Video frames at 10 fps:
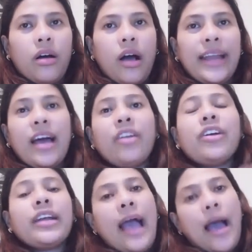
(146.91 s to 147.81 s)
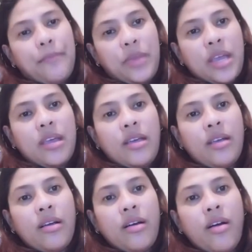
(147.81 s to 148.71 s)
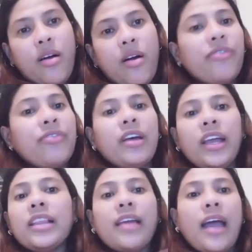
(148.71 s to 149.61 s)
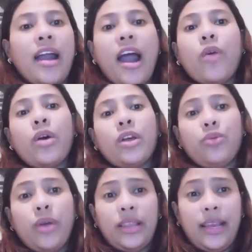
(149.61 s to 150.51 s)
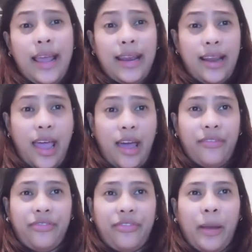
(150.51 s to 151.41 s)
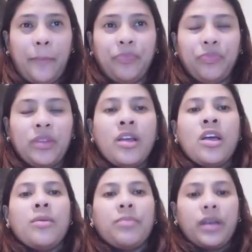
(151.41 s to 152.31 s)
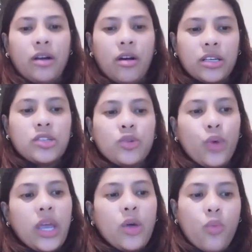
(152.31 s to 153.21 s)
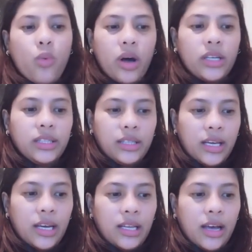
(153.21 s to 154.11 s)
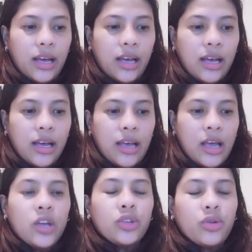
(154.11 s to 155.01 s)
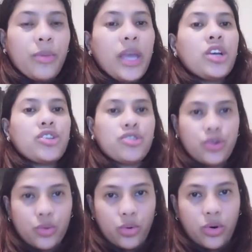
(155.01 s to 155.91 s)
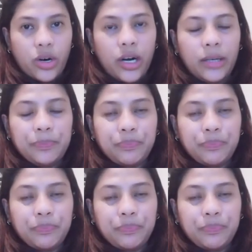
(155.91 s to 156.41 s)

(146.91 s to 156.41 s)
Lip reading: another copy of the entire I-129F because we wanted to make sure,